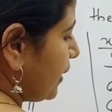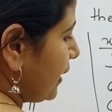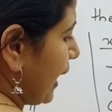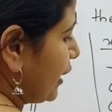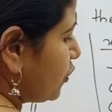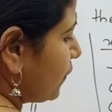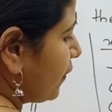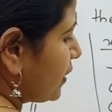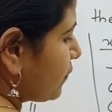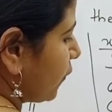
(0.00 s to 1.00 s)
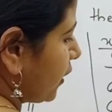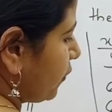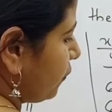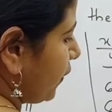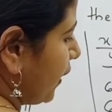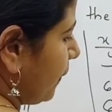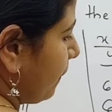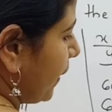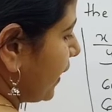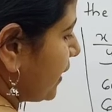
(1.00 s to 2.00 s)
9 to 5 is 45
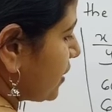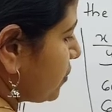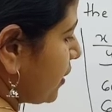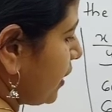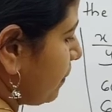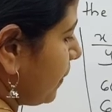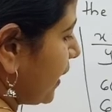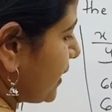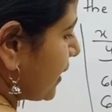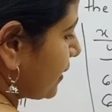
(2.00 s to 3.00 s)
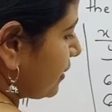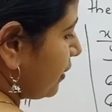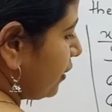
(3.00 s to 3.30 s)
minus 3 by 6.